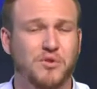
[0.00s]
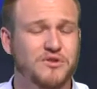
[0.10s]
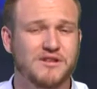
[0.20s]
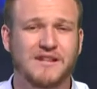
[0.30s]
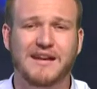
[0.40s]

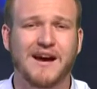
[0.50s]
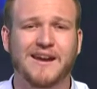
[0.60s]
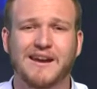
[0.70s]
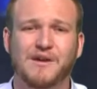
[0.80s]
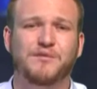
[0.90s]
Personally, I
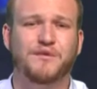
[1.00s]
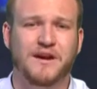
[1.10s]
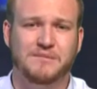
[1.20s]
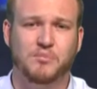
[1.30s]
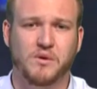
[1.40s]
love
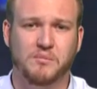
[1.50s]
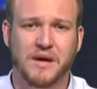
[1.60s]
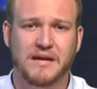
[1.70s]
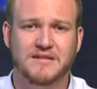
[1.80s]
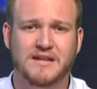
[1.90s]
fine point
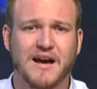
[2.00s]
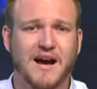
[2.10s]
pens.